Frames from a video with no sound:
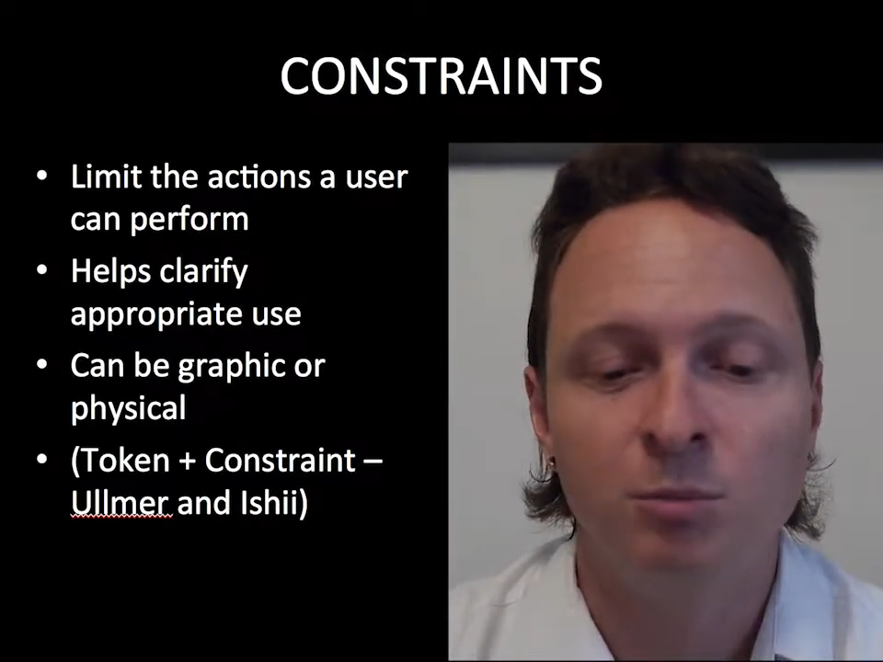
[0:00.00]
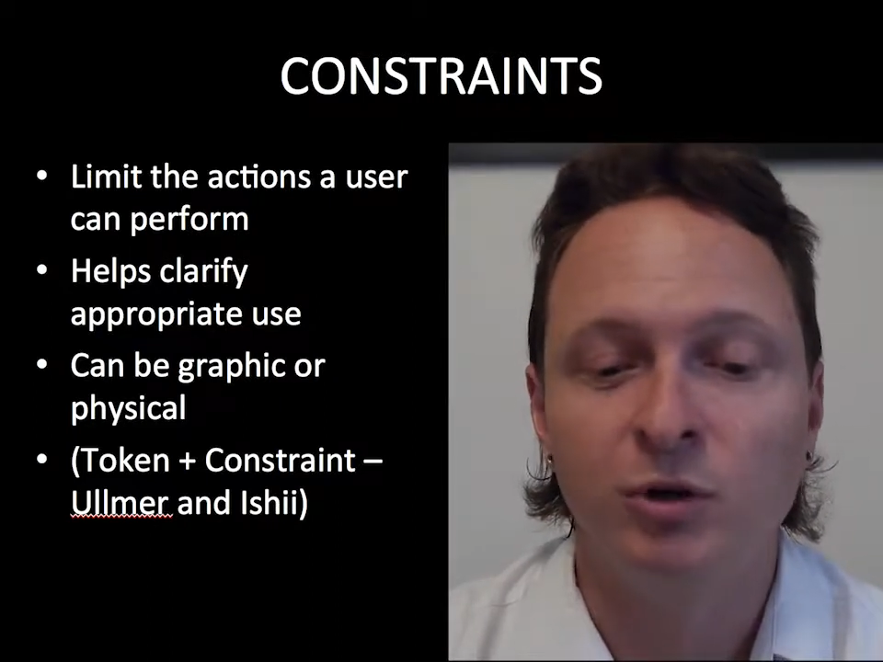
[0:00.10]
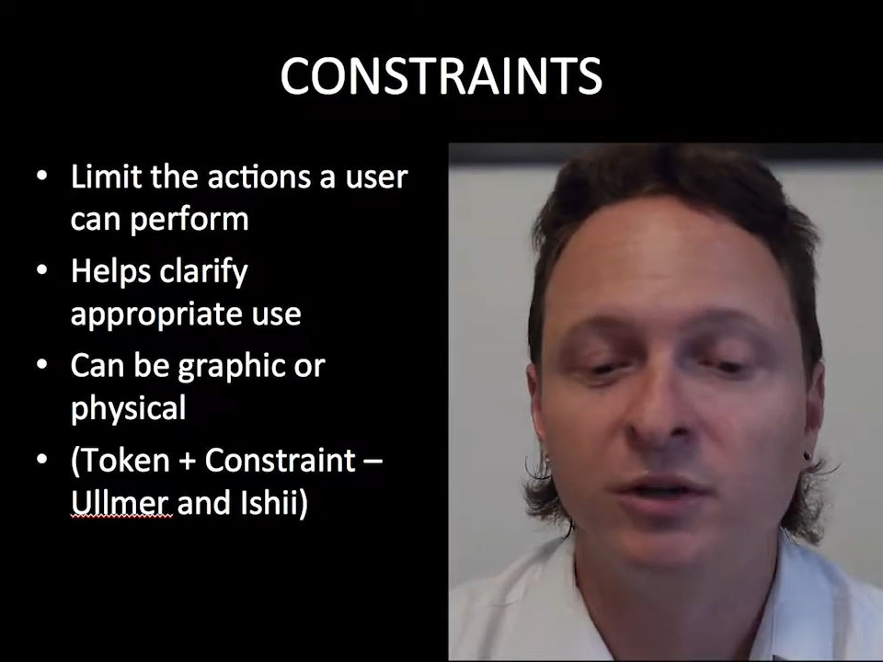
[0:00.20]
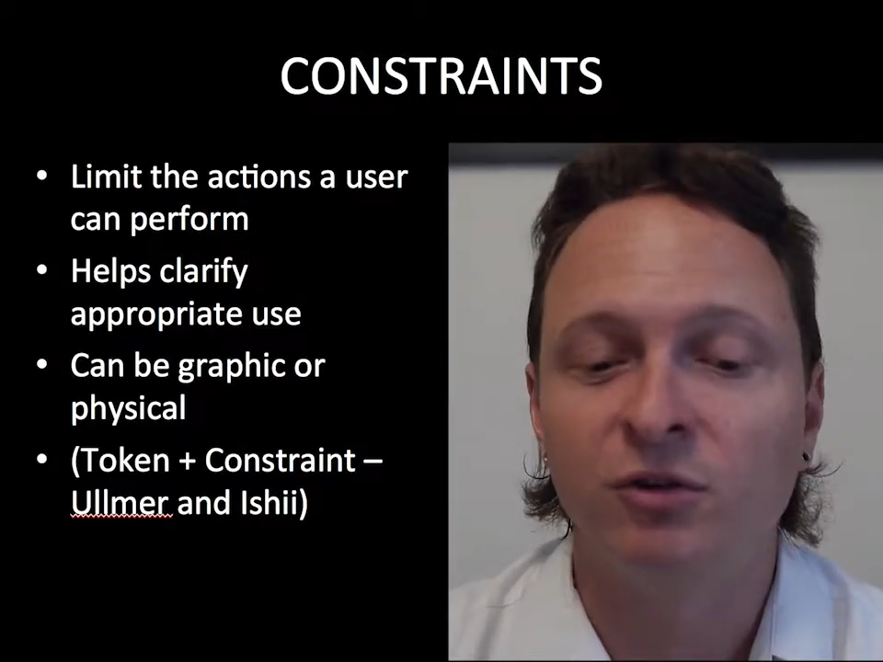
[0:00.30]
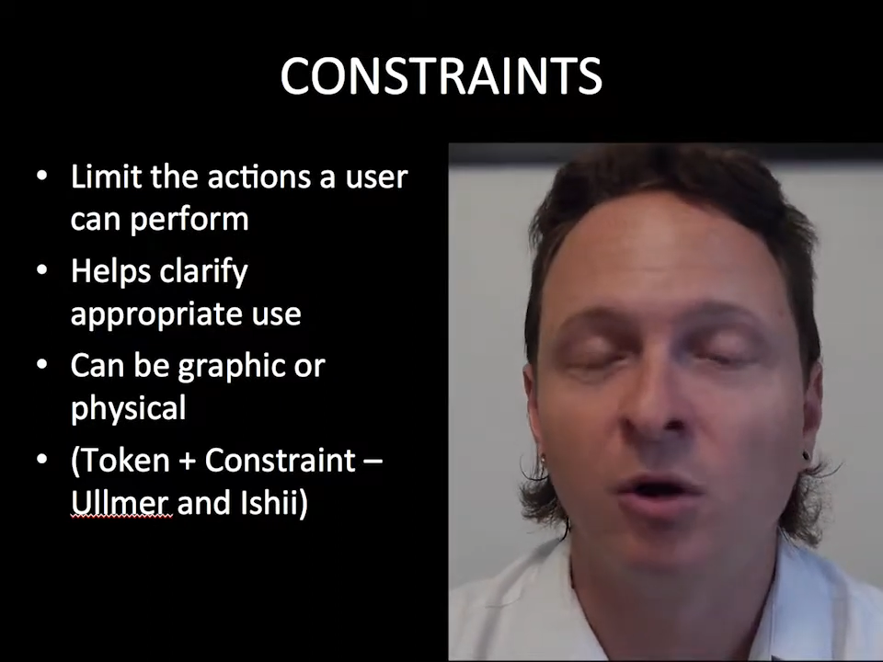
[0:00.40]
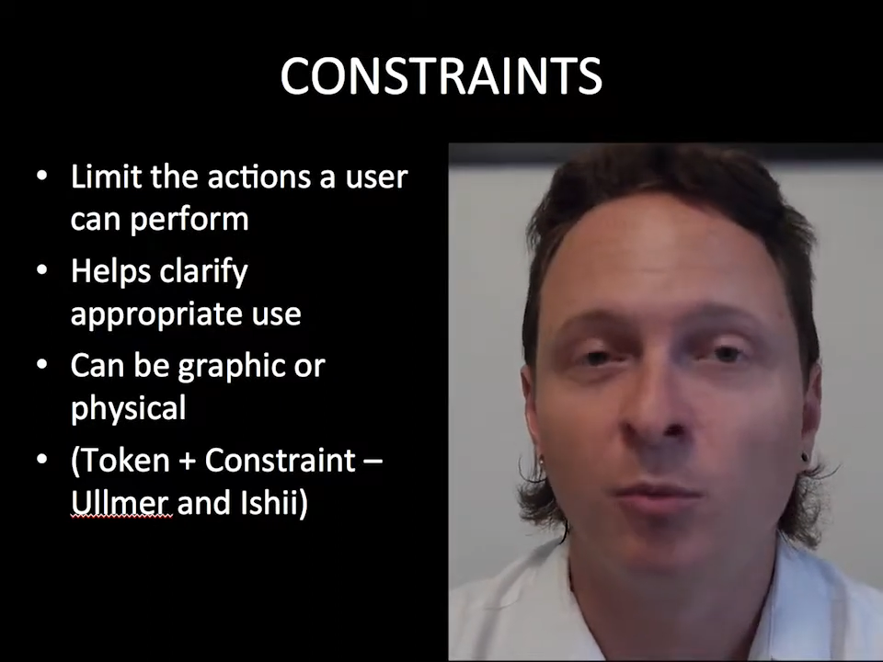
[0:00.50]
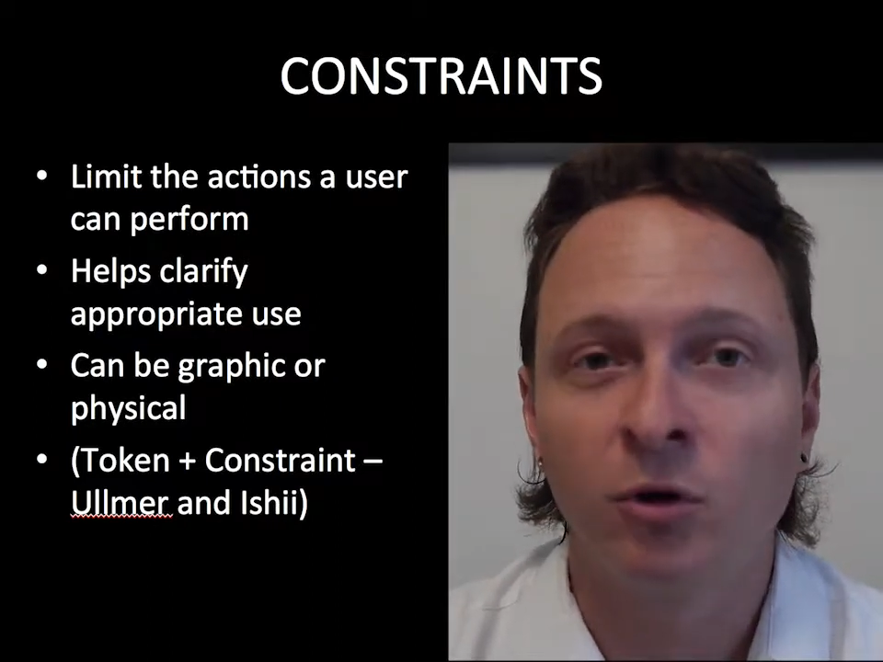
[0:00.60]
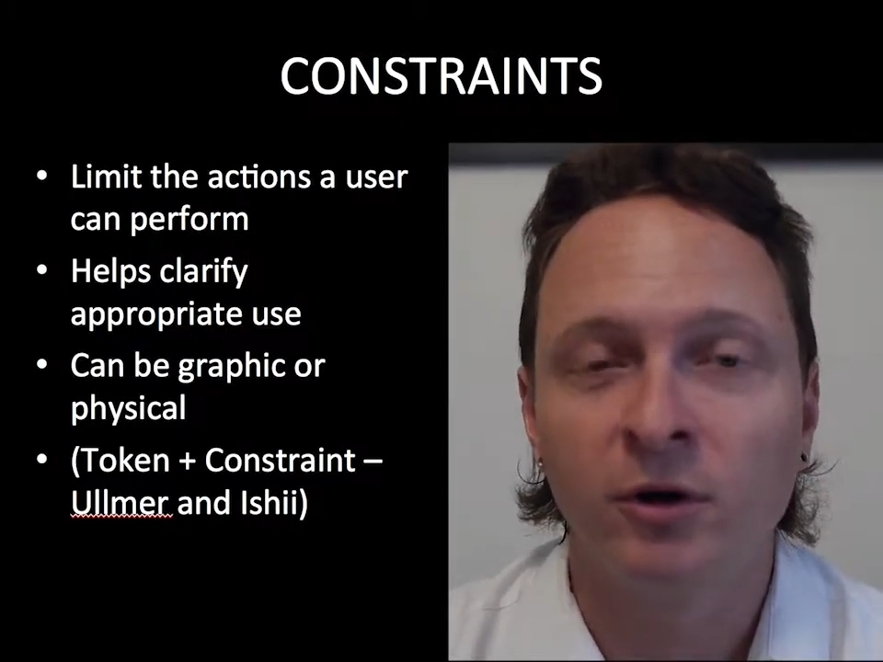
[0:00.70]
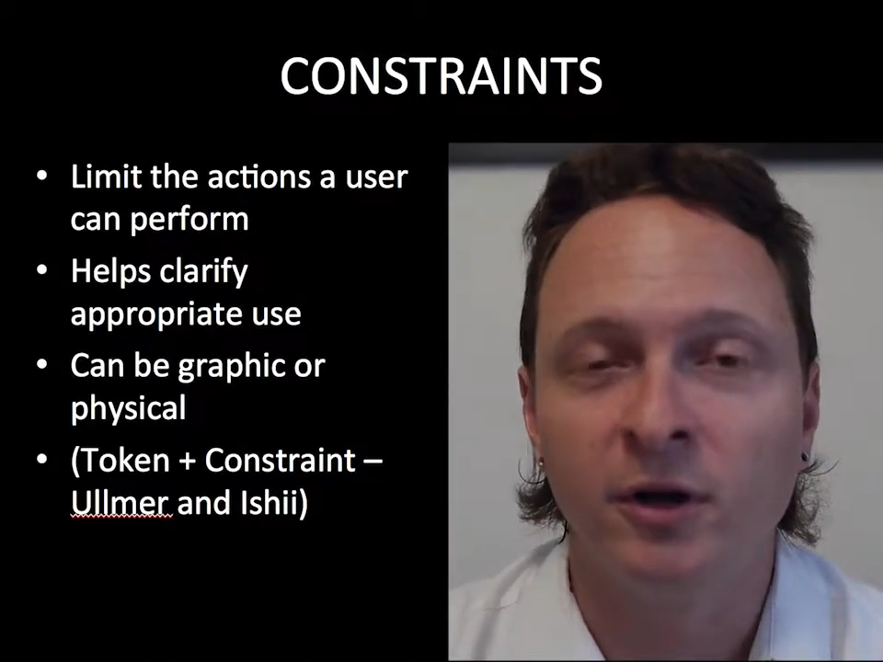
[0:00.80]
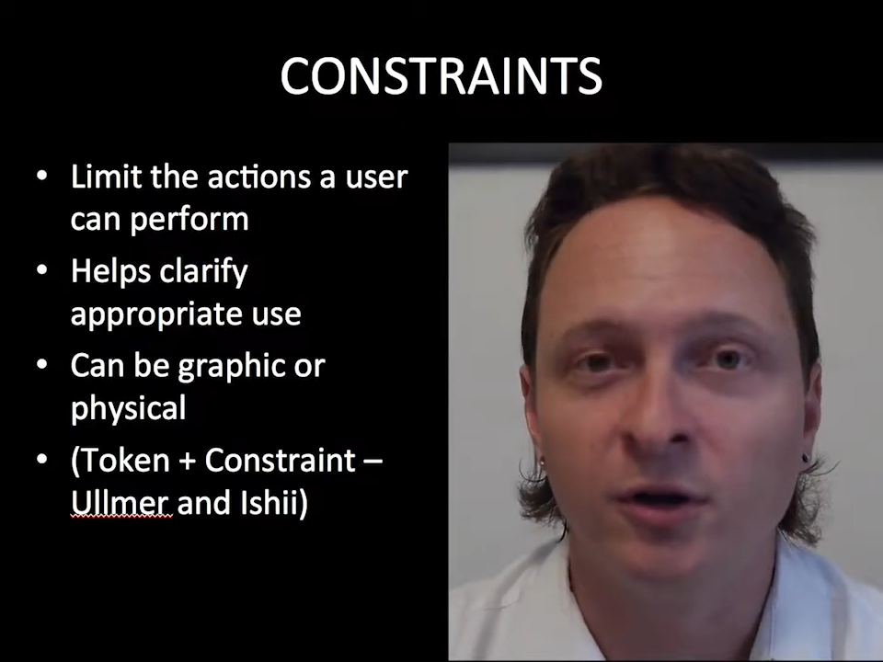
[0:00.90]
Brygg
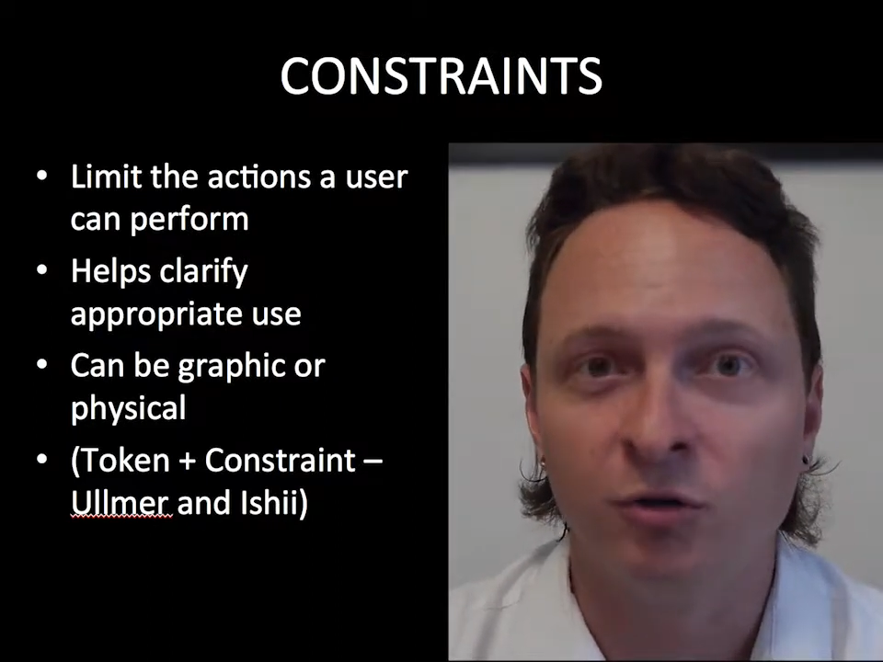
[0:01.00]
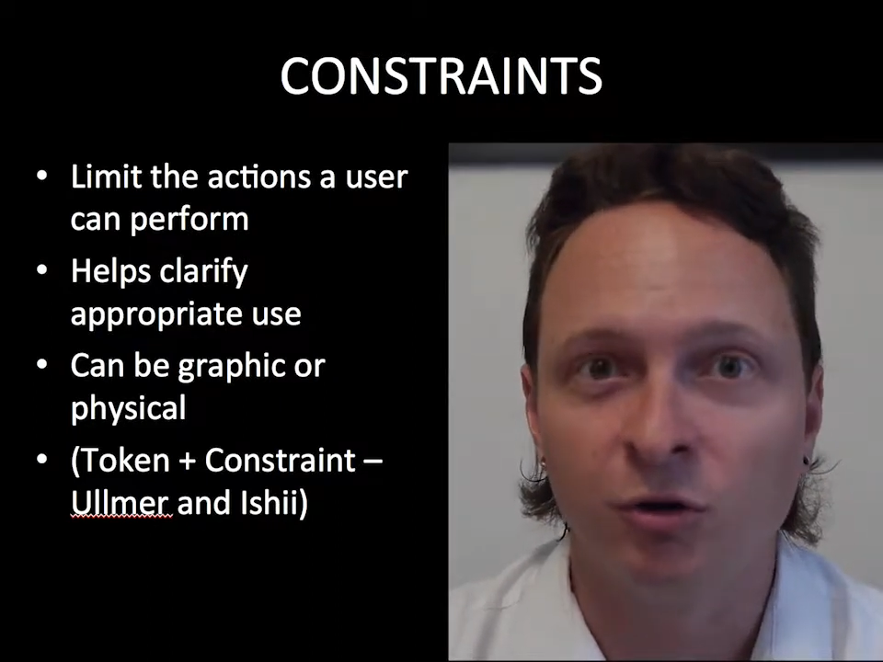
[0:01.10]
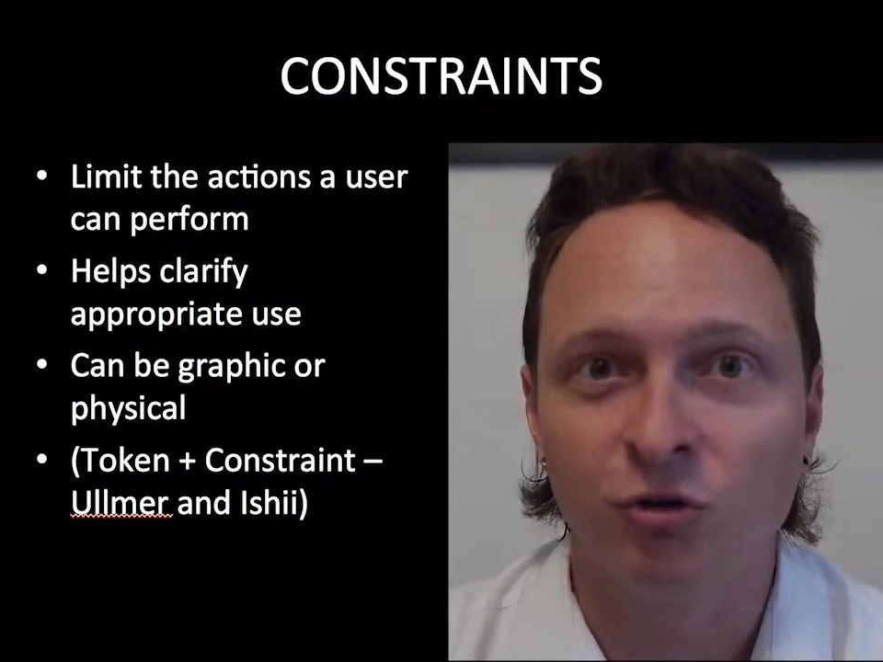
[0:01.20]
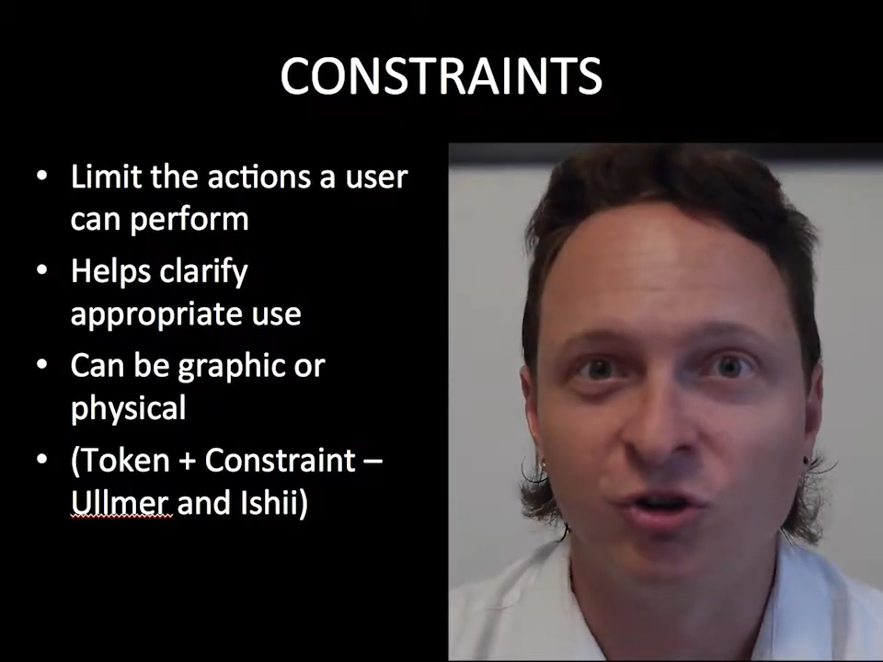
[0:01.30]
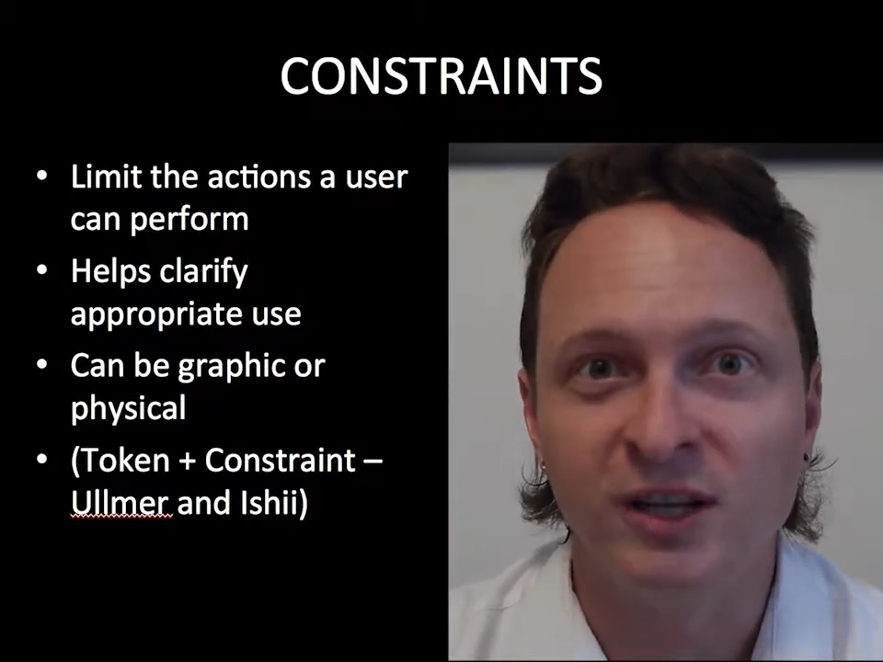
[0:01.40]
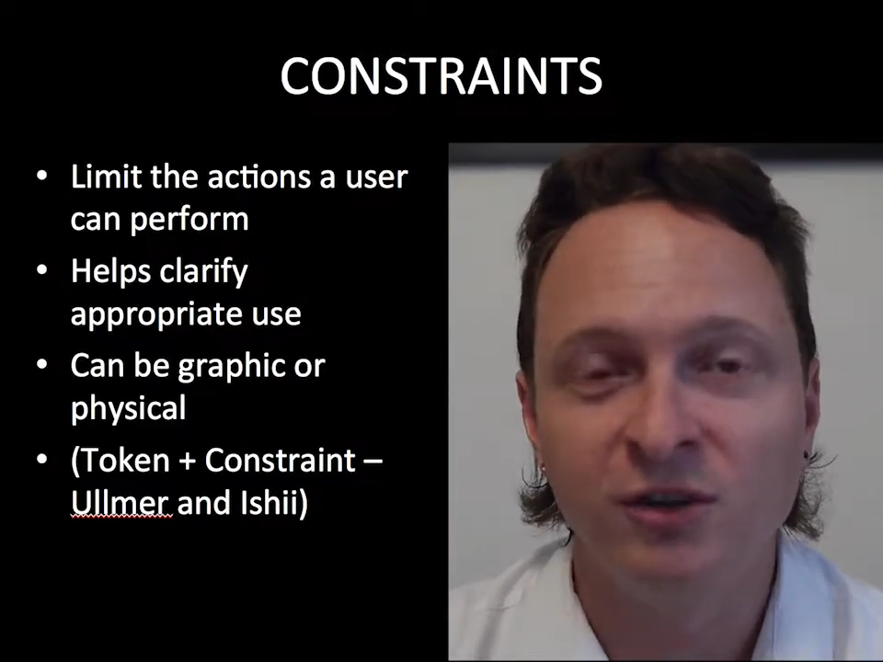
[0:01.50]
Ullmer and Hiroshi